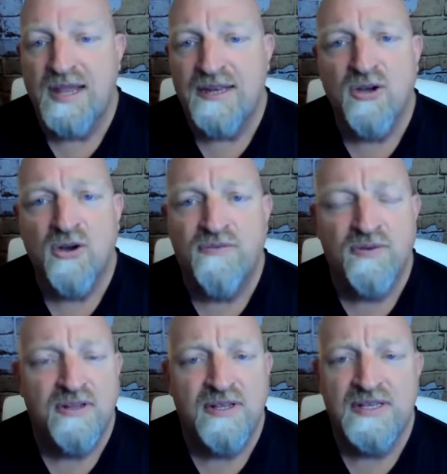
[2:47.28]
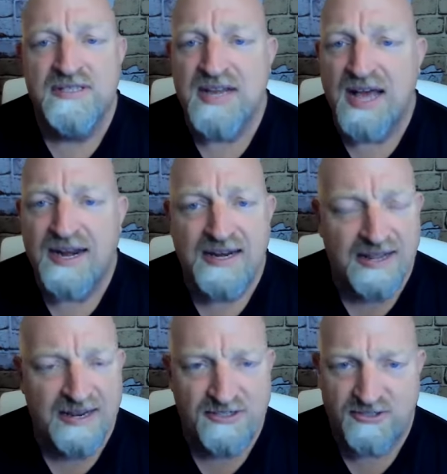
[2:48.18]
and TOEFL is not an
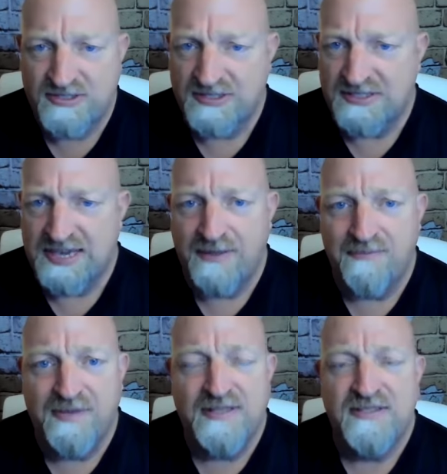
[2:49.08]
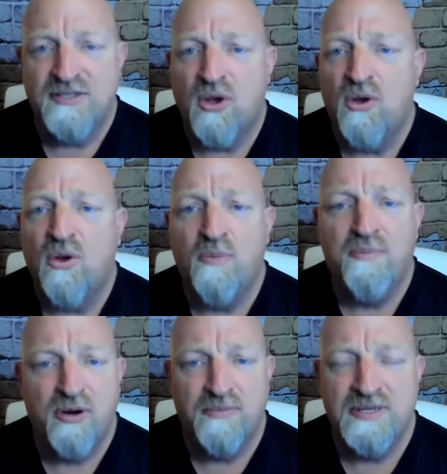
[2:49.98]
entrance exam. Its whole
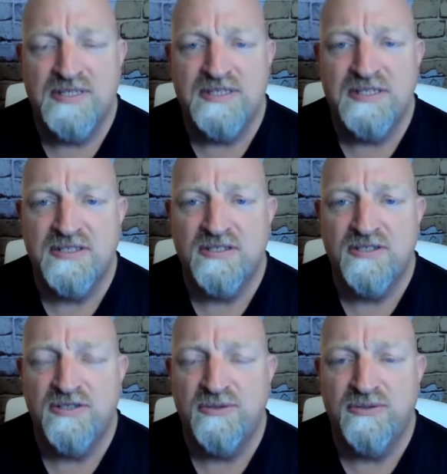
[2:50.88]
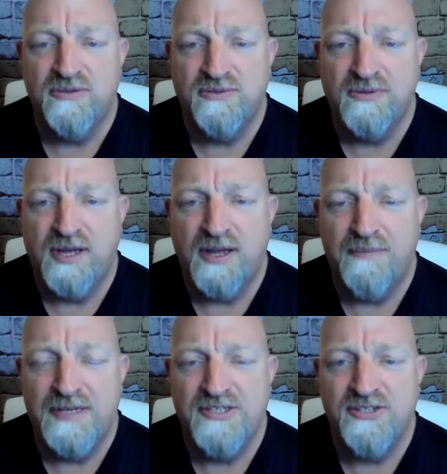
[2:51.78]
purpose is to uh,
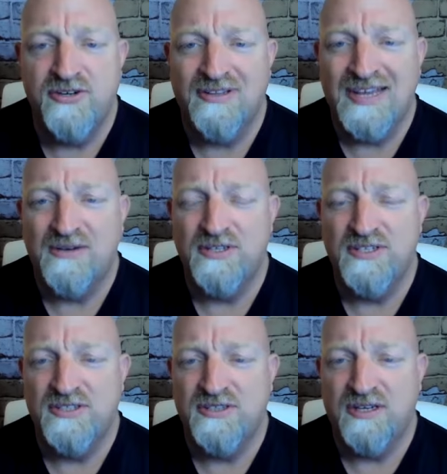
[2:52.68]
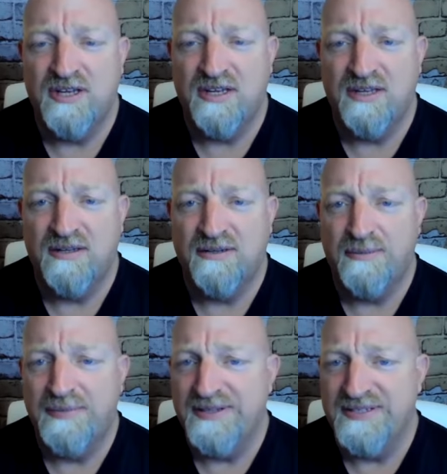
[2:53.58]
measure your language uh,
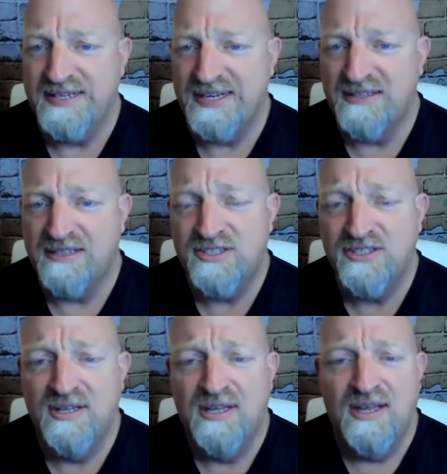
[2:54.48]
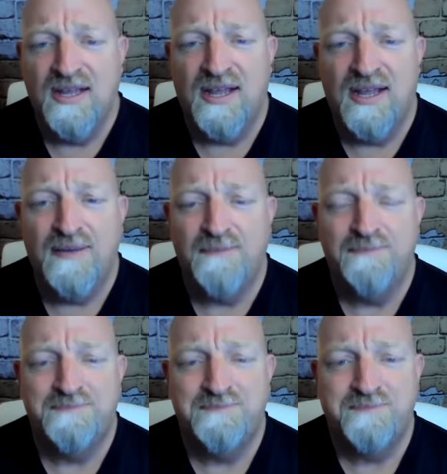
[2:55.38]
ability in English.
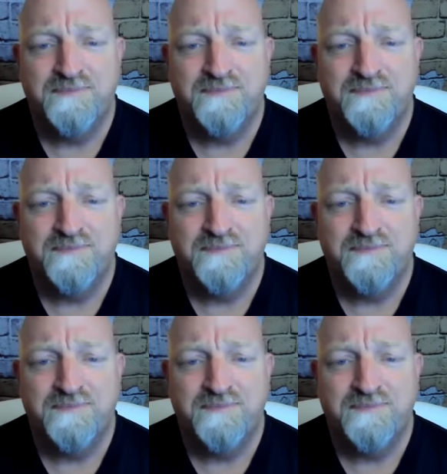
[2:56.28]
Um,